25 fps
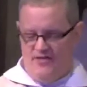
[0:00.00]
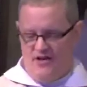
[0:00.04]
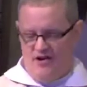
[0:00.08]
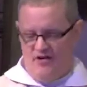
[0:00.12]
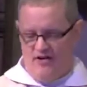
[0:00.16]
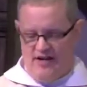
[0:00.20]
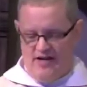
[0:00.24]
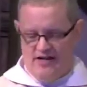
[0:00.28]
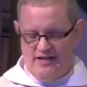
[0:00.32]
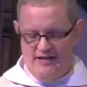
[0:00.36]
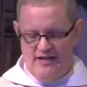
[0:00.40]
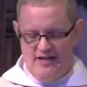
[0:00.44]
their
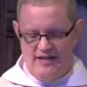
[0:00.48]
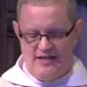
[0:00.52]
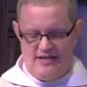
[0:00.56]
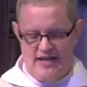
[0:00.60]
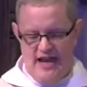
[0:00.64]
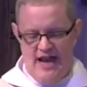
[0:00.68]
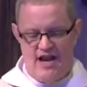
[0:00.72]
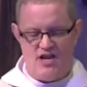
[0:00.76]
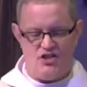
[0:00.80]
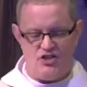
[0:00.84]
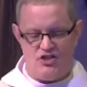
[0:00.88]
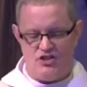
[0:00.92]

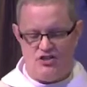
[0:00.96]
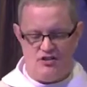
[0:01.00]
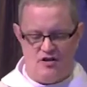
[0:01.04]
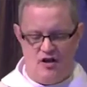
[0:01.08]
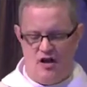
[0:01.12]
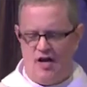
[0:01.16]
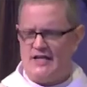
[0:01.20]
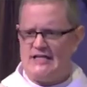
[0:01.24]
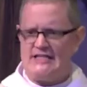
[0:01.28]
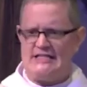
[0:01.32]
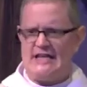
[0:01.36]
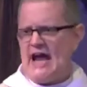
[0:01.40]
indignation
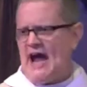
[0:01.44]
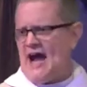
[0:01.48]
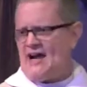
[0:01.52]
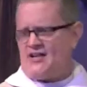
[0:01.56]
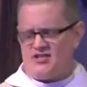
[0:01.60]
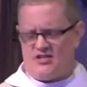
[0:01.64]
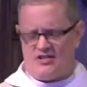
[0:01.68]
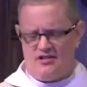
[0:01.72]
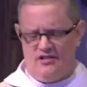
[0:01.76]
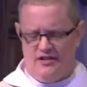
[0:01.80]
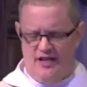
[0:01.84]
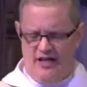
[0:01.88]
on
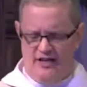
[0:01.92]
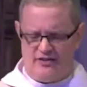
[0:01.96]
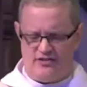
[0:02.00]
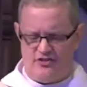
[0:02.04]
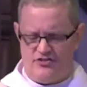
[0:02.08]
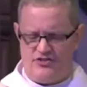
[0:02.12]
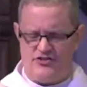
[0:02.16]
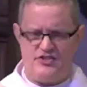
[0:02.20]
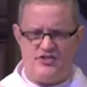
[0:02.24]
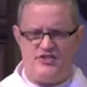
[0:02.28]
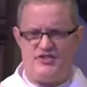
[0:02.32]
tax collectors